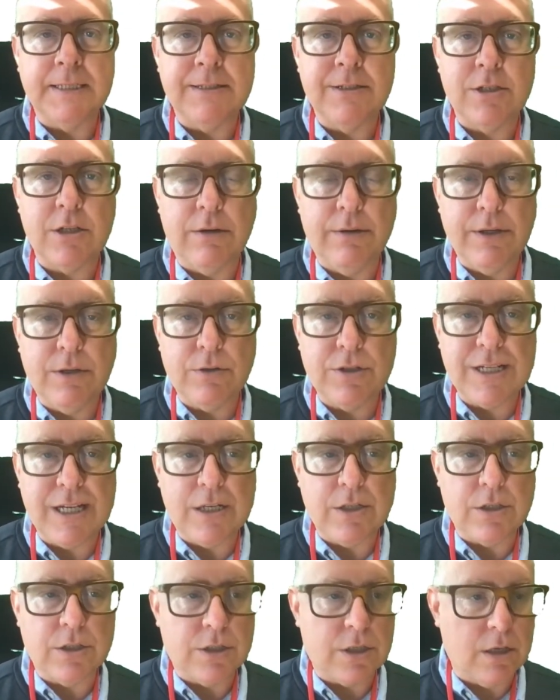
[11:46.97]
and so your
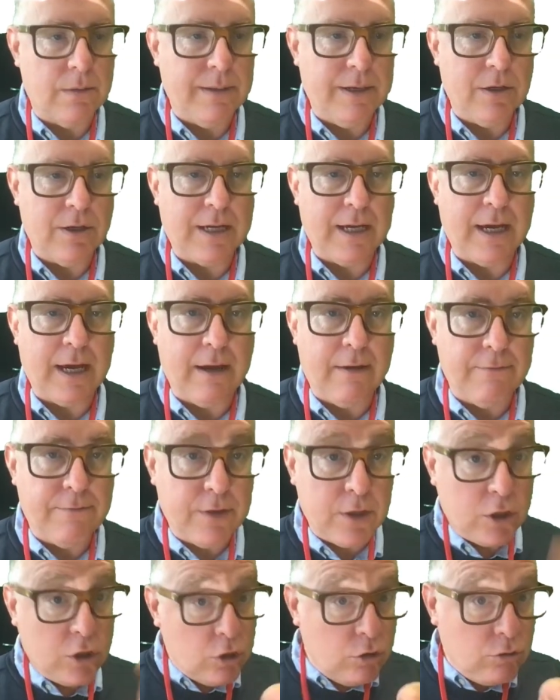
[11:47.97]
teacher's going to be looking out for
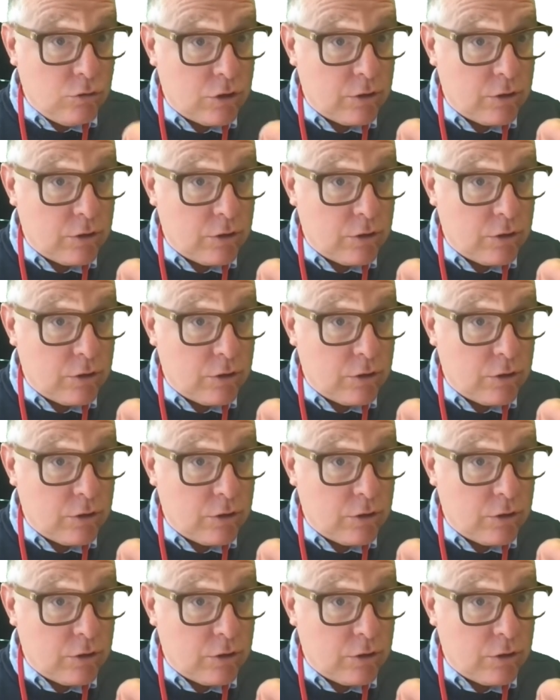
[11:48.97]
you